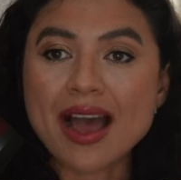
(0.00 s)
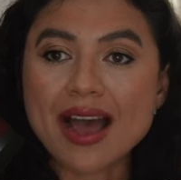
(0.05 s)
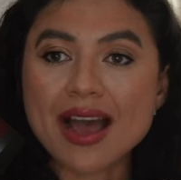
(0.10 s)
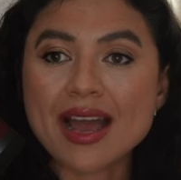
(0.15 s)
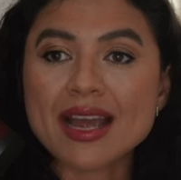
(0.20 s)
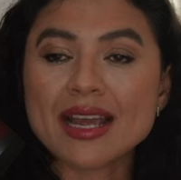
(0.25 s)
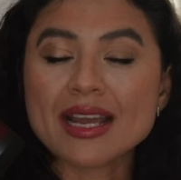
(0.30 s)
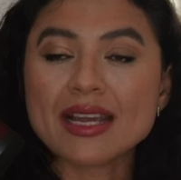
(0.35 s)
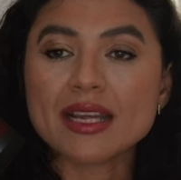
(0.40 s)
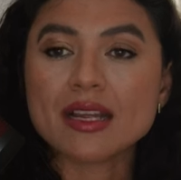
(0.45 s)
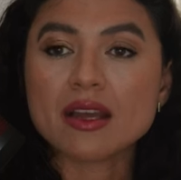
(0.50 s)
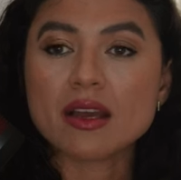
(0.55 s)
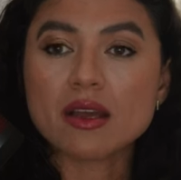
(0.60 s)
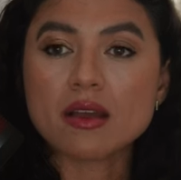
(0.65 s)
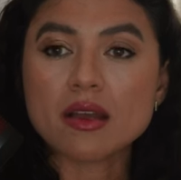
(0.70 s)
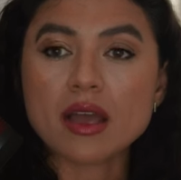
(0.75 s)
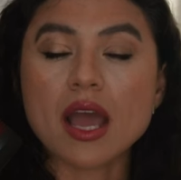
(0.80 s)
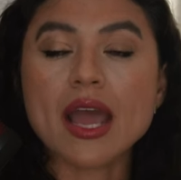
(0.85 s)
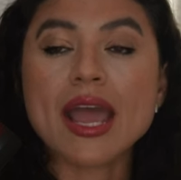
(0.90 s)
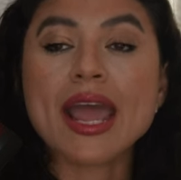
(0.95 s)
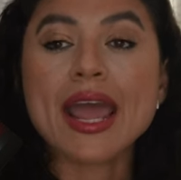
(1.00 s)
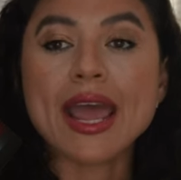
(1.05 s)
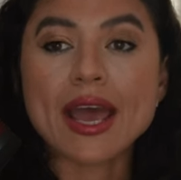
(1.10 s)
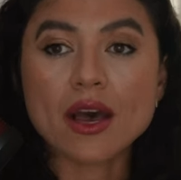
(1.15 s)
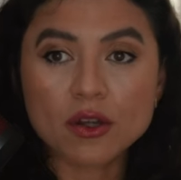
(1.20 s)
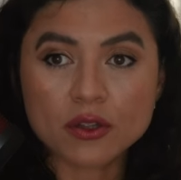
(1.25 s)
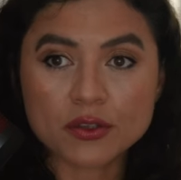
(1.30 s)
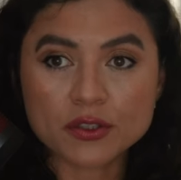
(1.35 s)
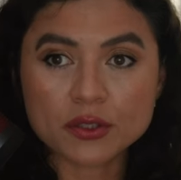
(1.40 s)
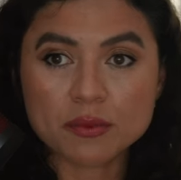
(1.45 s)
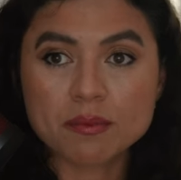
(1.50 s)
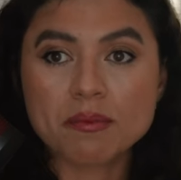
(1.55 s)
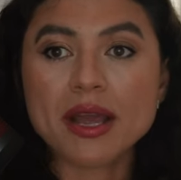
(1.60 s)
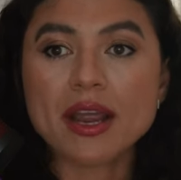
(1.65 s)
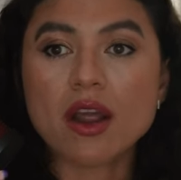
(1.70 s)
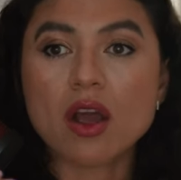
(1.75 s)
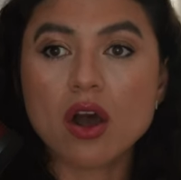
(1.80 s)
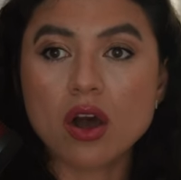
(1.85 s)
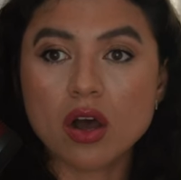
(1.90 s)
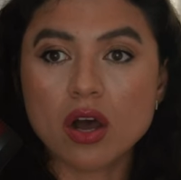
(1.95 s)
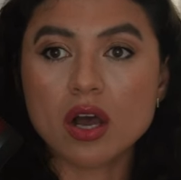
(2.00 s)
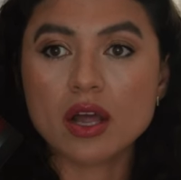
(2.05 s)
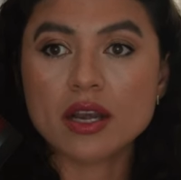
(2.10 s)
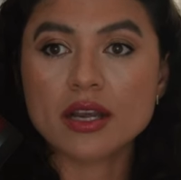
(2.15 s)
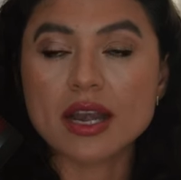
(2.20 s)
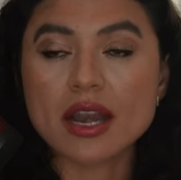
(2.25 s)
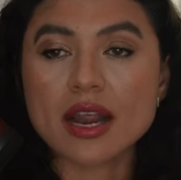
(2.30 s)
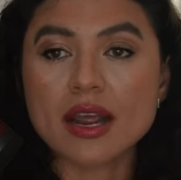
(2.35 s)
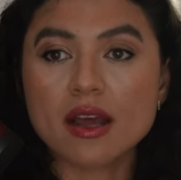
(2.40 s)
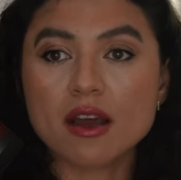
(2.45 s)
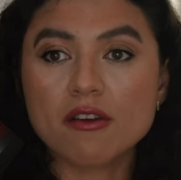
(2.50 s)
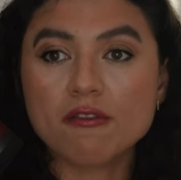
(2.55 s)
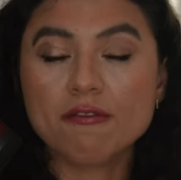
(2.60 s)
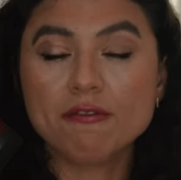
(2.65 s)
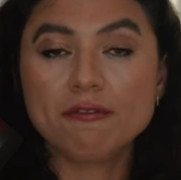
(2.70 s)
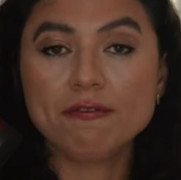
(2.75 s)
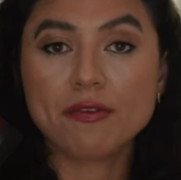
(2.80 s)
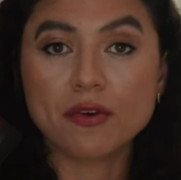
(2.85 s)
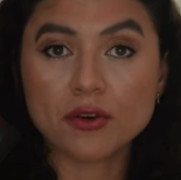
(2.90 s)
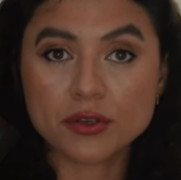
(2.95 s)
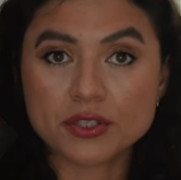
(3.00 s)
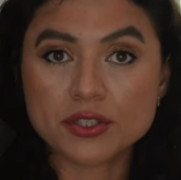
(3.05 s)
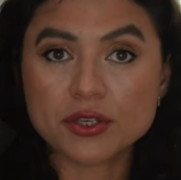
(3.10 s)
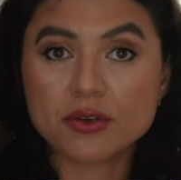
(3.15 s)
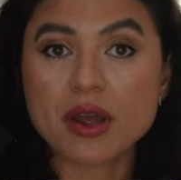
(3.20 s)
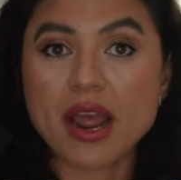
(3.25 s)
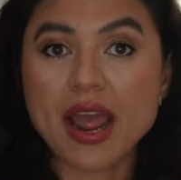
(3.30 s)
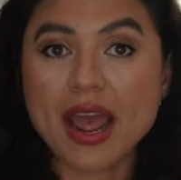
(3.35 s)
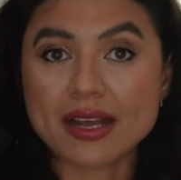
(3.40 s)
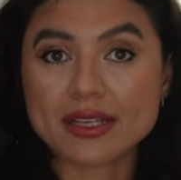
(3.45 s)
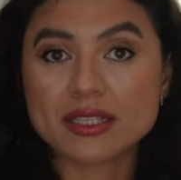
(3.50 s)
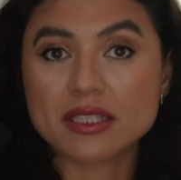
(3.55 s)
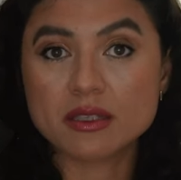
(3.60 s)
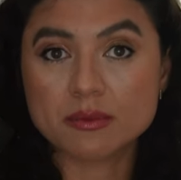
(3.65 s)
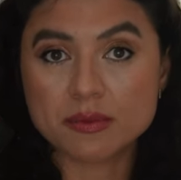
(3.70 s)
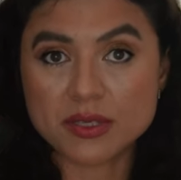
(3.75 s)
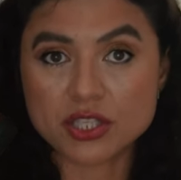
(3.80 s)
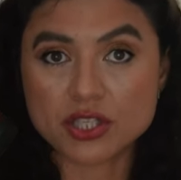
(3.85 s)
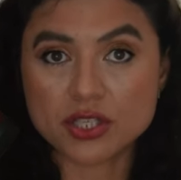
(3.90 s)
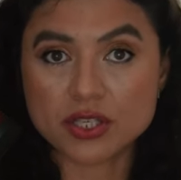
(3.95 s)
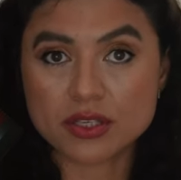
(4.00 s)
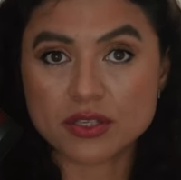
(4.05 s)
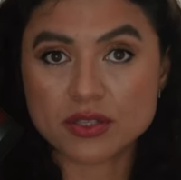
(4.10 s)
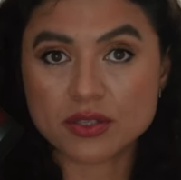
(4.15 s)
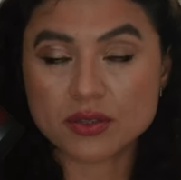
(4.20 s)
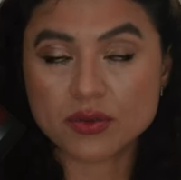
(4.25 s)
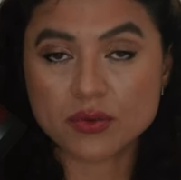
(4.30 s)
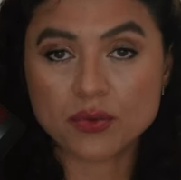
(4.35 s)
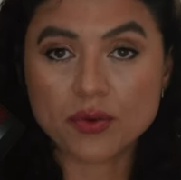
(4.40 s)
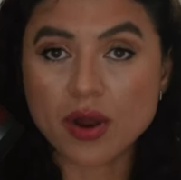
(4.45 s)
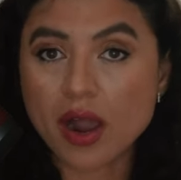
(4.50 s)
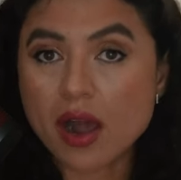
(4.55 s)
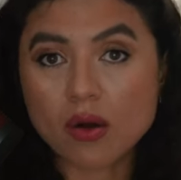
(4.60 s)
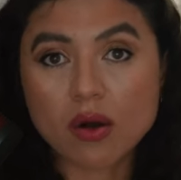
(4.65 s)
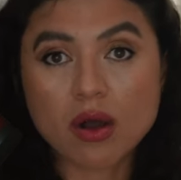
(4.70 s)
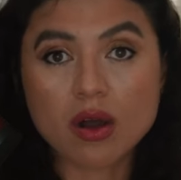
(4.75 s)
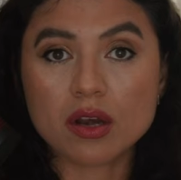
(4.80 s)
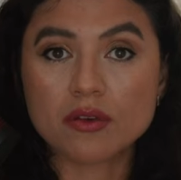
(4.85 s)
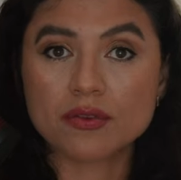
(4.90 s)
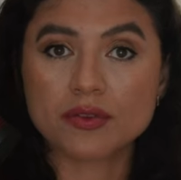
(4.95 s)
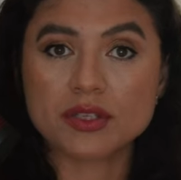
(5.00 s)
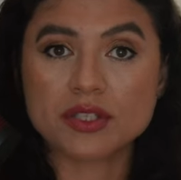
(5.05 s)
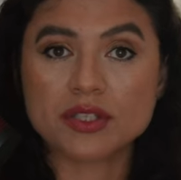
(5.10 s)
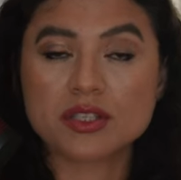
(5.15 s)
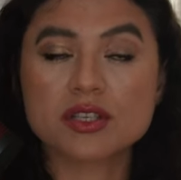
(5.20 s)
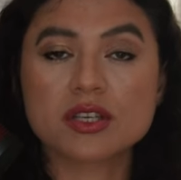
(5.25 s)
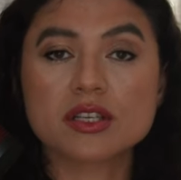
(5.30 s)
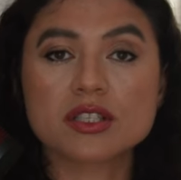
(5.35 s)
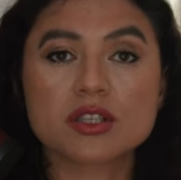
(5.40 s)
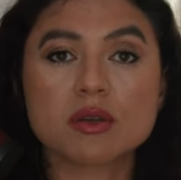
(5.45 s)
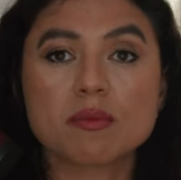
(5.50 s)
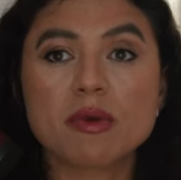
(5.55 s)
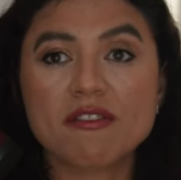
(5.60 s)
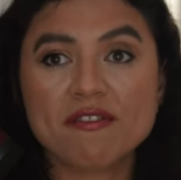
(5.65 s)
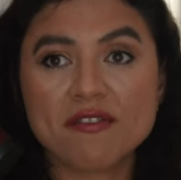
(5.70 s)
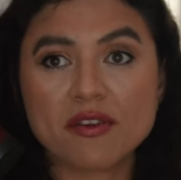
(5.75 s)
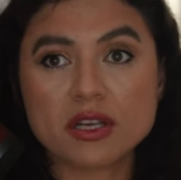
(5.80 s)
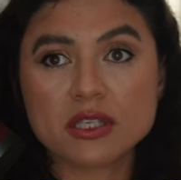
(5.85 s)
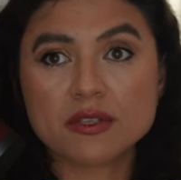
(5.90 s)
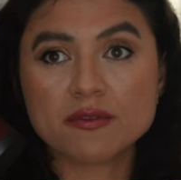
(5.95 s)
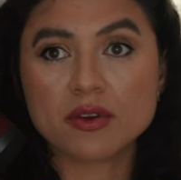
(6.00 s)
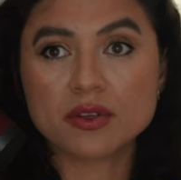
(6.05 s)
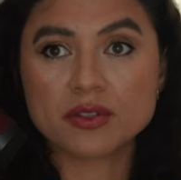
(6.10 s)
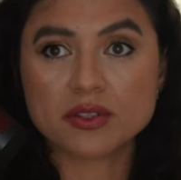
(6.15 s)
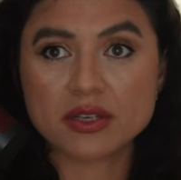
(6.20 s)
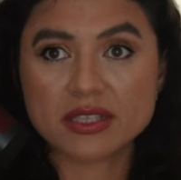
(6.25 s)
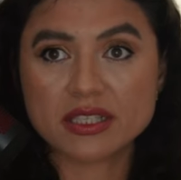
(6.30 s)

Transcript: I held my own photo exhibitions throughout all of this year. So my first photo